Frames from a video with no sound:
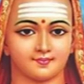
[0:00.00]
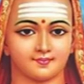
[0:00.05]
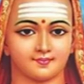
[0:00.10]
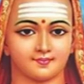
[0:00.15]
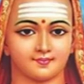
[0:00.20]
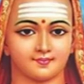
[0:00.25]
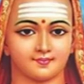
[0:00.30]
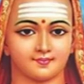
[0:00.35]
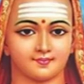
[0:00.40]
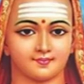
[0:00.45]

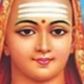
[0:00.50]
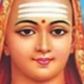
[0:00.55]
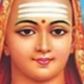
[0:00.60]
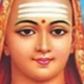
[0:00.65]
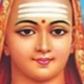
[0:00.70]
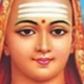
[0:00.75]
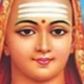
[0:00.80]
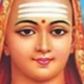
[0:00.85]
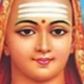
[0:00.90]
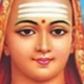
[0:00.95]

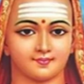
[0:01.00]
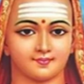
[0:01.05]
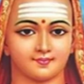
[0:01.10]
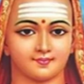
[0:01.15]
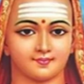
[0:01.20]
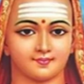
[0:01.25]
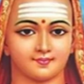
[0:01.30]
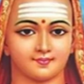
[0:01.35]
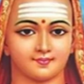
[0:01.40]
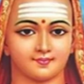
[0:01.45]

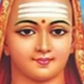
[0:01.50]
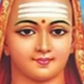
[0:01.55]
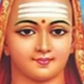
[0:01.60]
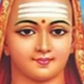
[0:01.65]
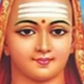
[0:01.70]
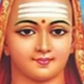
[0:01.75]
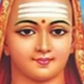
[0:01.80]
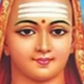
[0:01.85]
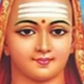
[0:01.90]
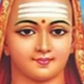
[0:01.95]

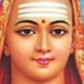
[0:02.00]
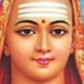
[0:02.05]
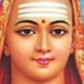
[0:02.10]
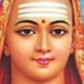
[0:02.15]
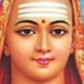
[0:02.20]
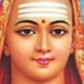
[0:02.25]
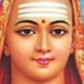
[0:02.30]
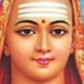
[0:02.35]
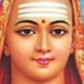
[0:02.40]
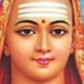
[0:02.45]

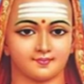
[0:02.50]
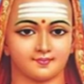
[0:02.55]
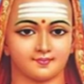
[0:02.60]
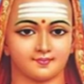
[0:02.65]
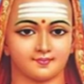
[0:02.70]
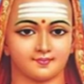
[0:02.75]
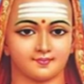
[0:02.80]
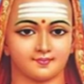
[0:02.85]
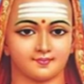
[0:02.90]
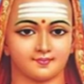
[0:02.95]

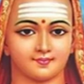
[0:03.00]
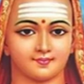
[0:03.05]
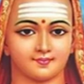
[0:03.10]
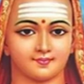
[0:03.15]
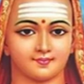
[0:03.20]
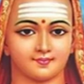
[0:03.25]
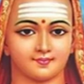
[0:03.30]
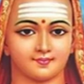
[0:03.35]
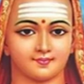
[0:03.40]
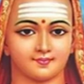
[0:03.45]

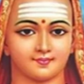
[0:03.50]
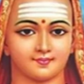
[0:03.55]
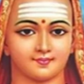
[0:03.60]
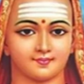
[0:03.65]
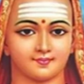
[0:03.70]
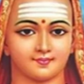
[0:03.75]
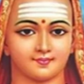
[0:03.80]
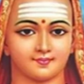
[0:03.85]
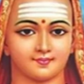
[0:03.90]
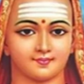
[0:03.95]

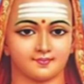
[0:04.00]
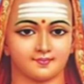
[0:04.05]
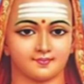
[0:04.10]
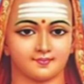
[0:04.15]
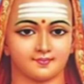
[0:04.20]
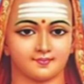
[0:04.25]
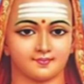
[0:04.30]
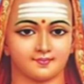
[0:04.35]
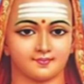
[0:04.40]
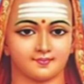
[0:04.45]

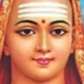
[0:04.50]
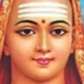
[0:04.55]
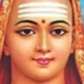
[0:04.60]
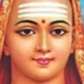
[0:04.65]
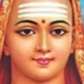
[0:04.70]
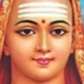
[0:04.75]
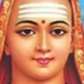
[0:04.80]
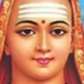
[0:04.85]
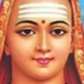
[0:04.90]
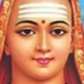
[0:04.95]

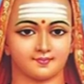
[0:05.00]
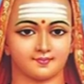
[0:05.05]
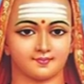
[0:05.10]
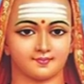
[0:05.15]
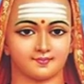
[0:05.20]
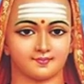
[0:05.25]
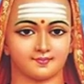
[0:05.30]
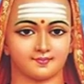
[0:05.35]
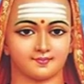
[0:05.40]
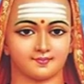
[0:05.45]

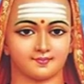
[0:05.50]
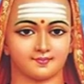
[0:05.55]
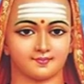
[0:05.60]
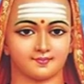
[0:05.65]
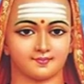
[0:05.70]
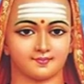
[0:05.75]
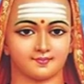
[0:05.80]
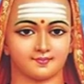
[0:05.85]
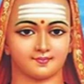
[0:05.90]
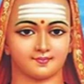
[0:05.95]

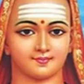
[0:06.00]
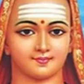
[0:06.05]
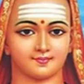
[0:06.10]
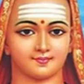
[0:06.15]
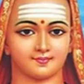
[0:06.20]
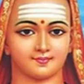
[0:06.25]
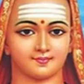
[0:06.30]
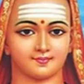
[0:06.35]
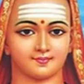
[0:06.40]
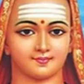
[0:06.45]

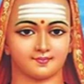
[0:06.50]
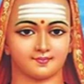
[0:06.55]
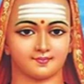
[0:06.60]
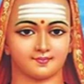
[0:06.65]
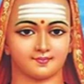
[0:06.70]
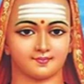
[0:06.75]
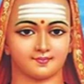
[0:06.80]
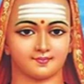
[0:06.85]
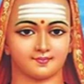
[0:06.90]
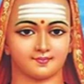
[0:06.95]

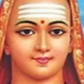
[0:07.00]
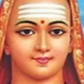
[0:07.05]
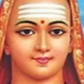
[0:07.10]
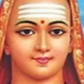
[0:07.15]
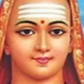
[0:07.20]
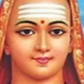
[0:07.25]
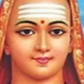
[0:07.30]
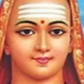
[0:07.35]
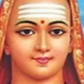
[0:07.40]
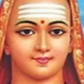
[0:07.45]

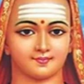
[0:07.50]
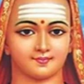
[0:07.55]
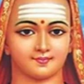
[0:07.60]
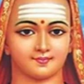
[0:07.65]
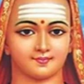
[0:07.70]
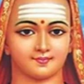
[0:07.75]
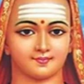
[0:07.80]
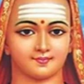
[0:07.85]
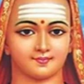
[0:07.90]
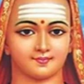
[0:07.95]
(no lip movement)